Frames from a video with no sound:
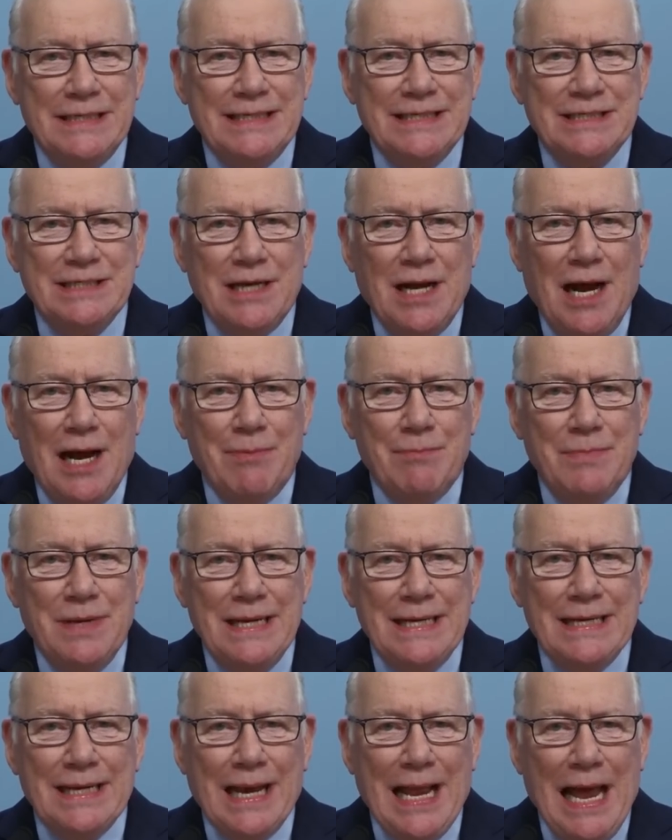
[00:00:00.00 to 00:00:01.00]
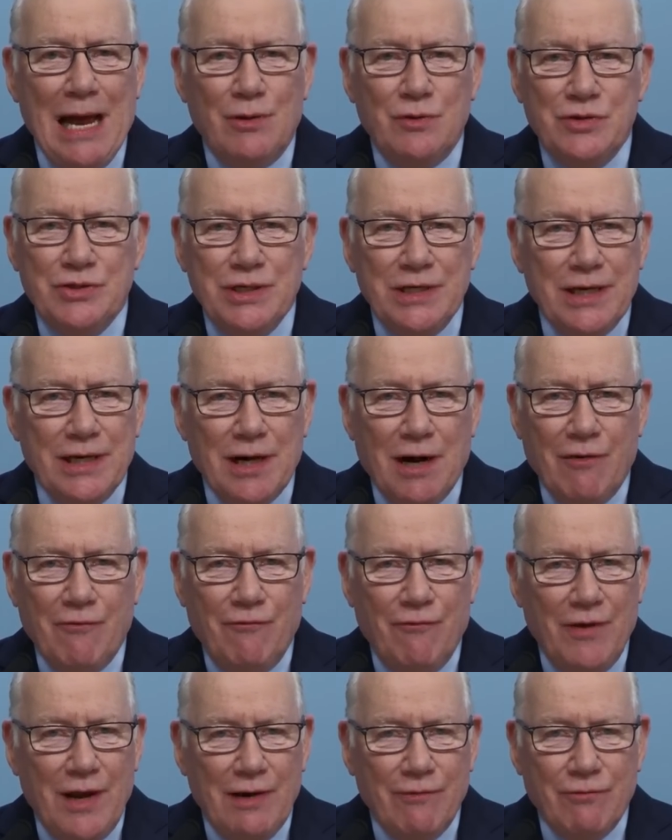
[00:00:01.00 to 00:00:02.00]
does not mean lounging in our
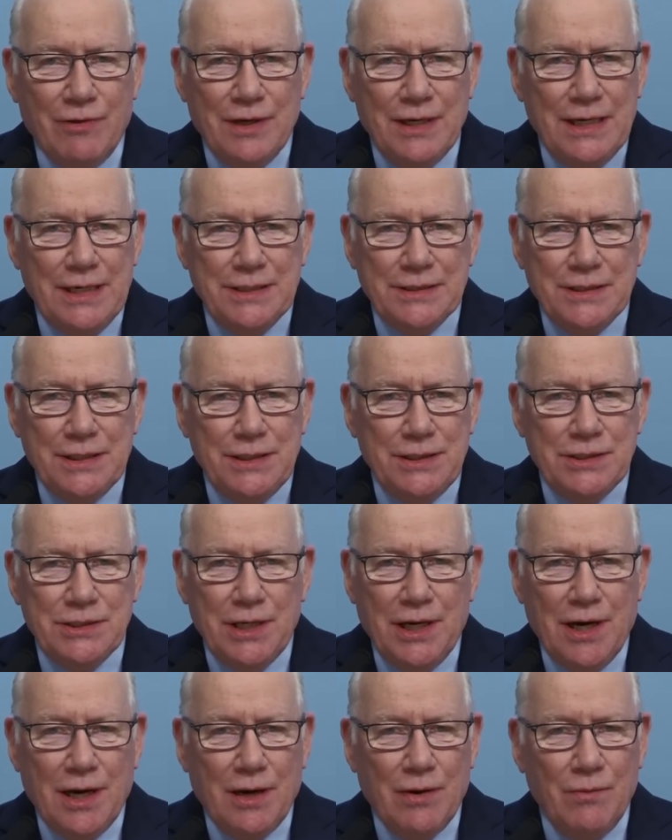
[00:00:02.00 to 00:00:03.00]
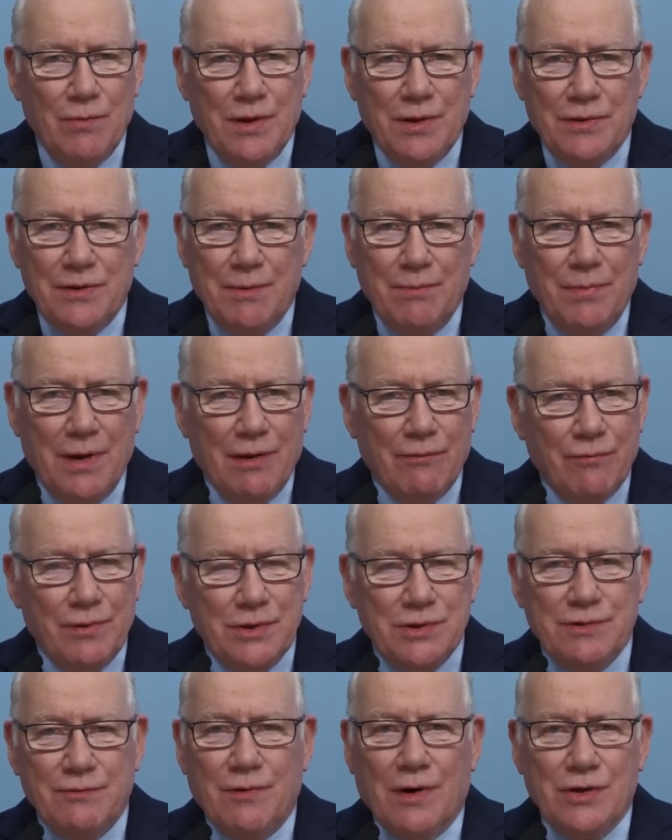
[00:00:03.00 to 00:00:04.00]
favorite easy chair with the
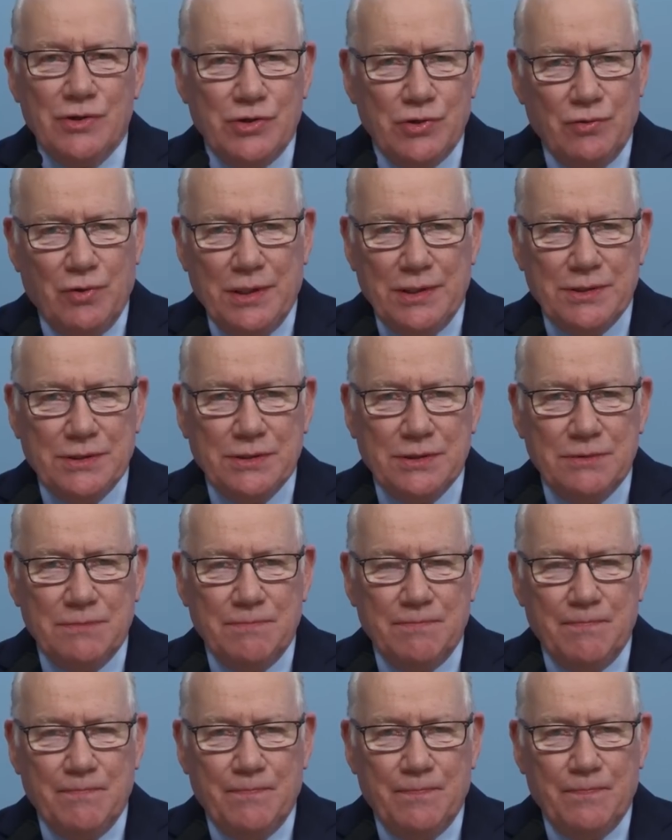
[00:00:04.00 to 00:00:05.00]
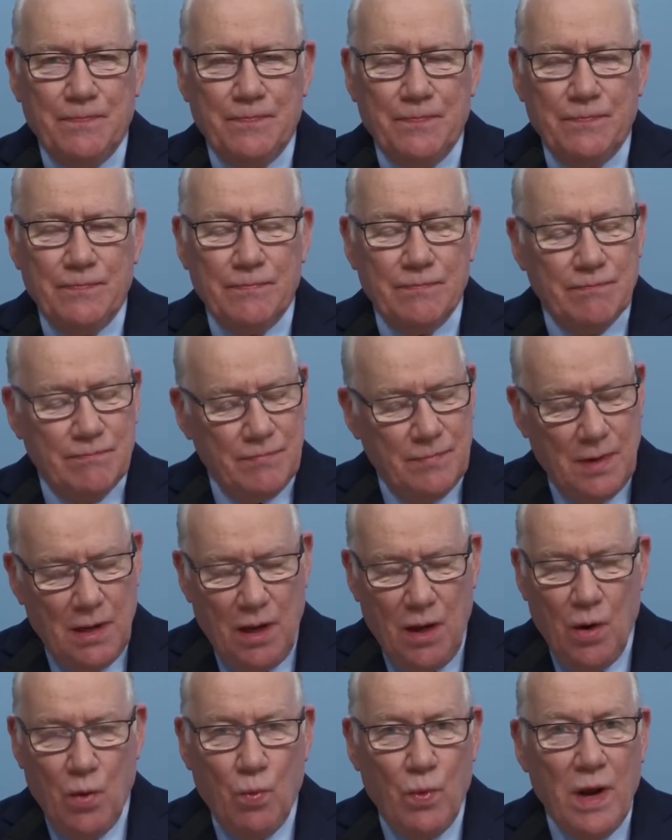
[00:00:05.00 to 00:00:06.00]
beverage of our choice.
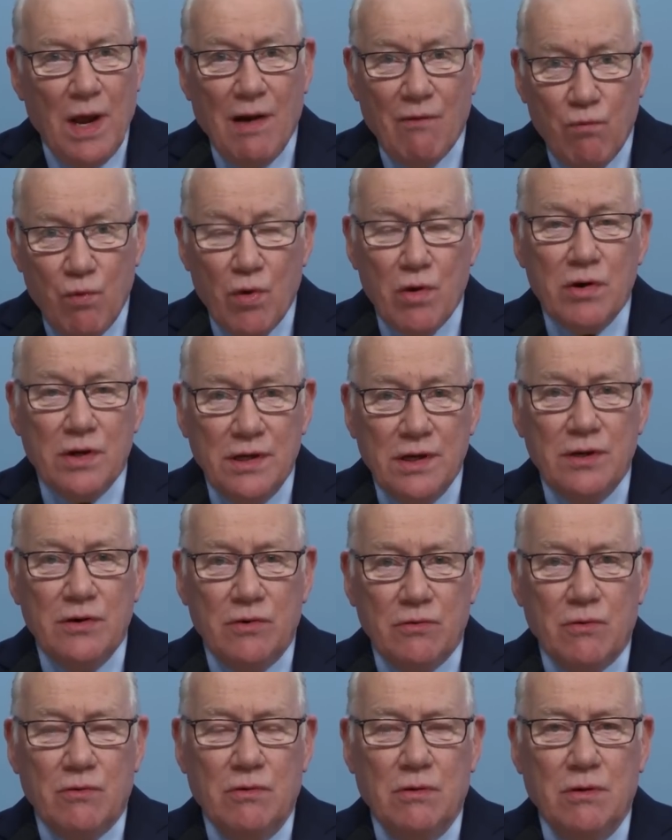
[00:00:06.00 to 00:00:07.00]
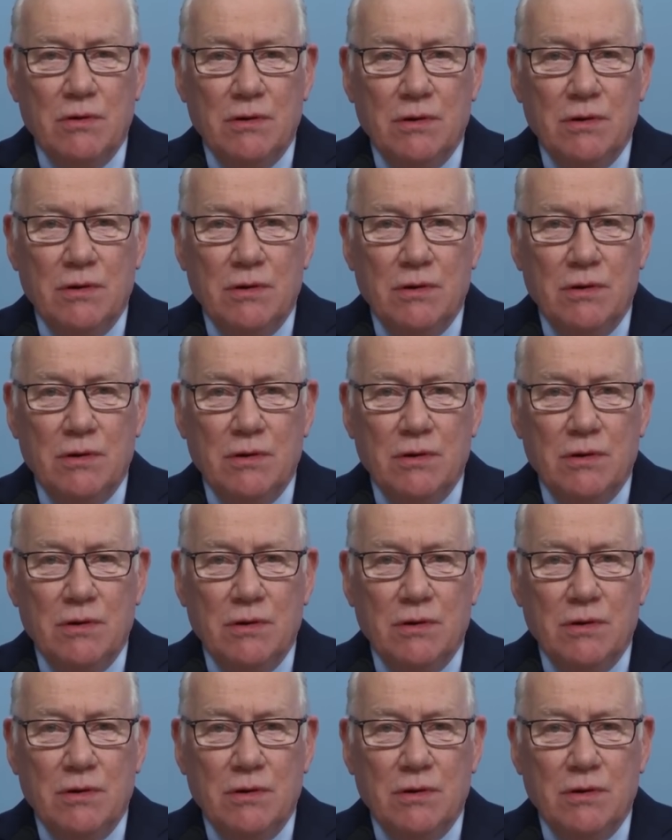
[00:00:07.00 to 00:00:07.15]
We have work to do.